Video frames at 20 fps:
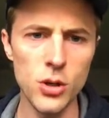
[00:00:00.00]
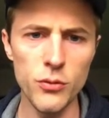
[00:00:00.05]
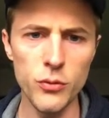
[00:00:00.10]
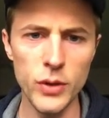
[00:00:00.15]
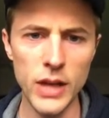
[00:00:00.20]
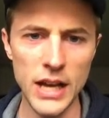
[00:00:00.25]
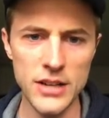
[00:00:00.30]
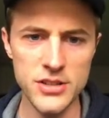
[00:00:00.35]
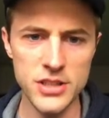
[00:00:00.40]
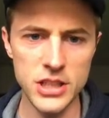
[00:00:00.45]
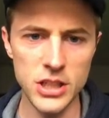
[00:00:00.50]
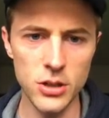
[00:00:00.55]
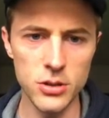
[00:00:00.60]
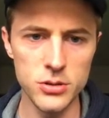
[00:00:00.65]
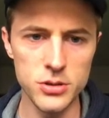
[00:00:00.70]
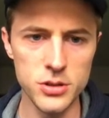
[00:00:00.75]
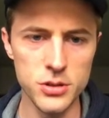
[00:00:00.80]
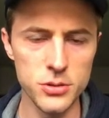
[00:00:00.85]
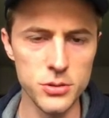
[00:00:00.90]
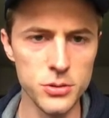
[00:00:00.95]
if we actually go
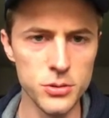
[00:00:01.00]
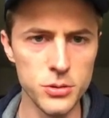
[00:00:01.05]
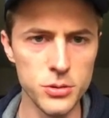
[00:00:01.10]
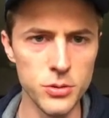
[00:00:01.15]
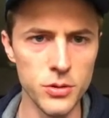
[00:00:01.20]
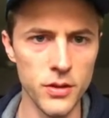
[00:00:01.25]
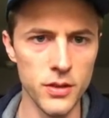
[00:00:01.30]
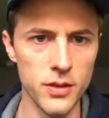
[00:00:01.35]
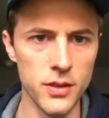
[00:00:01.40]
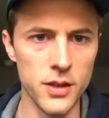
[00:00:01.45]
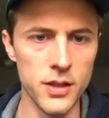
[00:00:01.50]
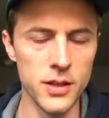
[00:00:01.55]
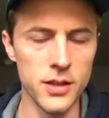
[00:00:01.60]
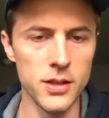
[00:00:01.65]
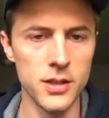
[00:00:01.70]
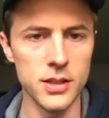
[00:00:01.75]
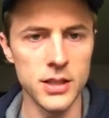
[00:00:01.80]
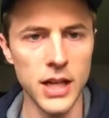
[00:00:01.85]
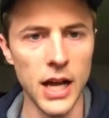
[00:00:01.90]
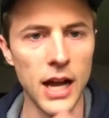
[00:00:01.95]
to
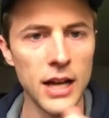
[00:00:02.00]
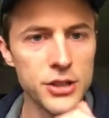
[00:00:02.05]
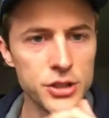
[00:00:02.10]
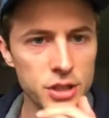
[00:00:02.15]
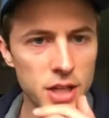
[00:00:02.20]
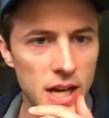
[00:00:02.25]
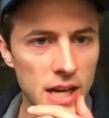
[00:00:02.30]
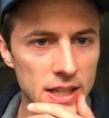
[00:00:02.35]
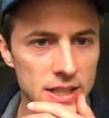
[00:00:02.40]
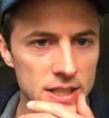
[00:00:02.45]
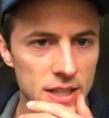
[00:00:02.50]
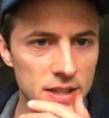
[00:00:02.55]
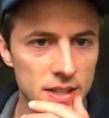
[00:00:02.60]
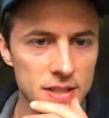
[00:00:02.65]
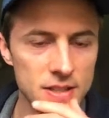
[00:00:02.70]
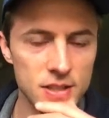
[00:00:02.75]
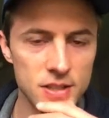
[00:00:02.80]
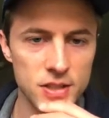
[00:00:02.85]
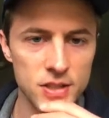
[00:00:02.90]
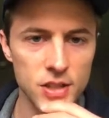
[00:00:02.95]
the contract, and
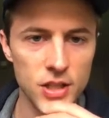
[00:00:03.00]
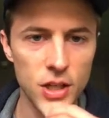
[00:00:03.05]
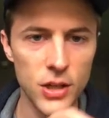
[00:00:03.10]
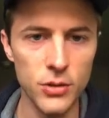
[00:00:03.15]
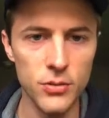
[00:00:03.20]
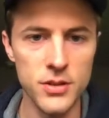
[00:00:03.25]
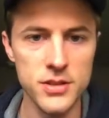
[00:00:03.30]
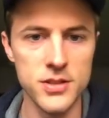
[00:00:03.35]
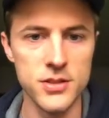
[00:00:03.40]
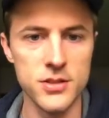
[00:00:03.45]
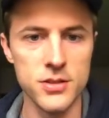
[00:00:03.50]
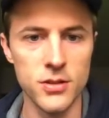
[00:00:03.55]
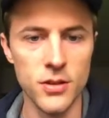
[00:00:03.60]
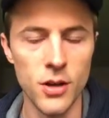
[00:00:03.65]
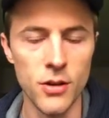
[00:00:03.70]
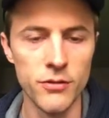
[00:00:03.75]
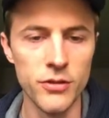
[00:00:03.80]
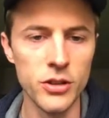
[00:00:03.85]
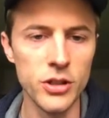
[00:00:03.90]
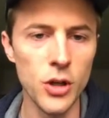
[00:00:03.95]
this is
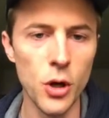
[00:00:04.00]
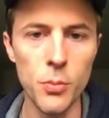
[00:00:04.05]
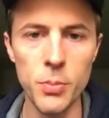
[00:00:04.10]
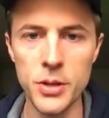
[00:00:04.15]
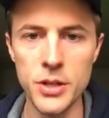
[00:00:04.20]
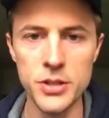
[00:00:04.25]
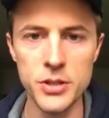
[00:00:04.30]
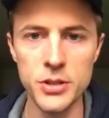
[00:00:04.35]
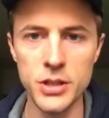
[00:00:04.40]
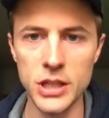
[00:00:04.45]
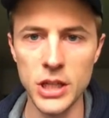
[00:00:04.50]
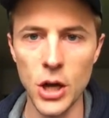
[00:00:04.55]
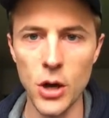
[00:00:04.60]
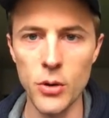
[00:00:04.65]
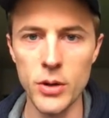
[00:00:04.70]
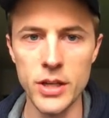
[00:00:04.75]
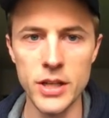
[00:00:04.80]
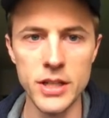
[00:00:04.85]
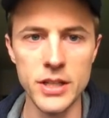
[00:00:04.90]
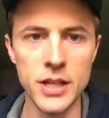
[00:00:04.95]
fully open, you can
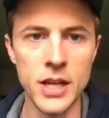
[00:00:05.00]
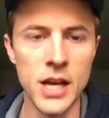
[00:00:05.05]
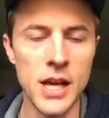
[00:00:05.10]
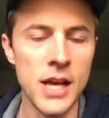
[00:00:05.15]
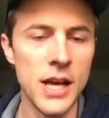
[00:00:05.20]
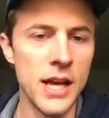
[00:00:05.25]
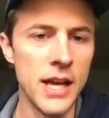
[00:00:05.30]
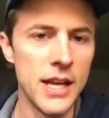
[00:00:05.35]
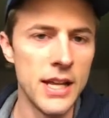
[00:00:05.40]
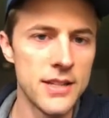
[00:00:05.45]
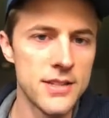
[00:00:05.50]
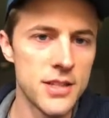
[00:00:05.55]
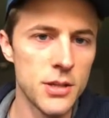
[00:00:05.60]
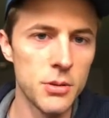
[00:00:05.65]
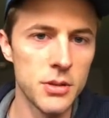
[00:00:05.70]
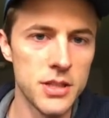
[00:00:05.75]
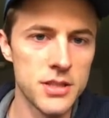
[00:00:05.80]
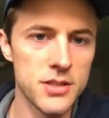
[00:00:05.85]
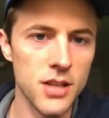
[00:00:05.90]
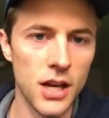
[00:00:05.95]
go in and see
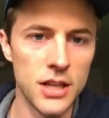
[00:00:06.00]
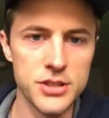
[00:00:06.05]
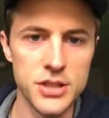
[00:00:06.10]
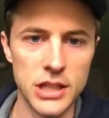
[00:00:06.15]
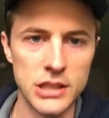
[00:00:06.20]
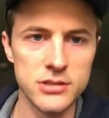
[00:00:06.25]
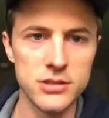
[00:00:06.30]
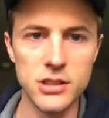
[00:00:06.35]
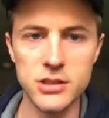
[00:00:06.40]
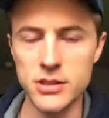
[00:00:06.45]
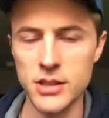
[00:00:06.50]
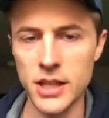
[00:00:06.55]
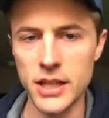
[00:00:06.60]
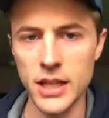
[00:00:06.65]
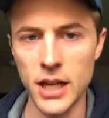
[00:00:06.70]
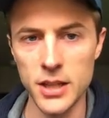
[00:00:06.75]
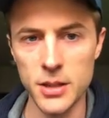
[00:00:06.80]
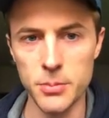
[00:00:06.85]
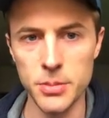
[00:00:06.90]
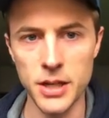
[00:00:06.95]
what this contract looks
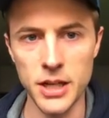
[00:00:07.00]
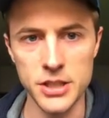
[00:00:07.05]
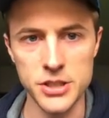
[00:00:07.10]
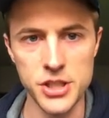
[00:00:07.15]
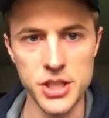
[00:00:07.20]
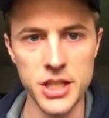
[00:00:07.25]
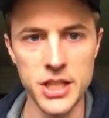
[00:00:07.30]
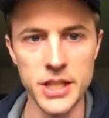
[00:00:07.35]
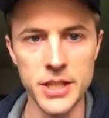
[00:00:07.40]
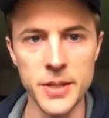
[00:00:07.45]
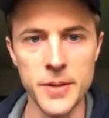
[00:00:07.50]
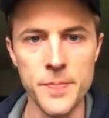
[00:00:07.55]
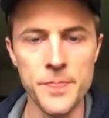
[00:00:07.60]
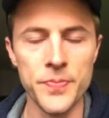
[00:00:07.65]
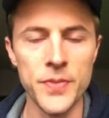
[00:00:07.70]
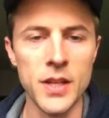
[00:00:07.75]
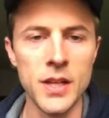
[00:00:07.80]
like on the blockchain.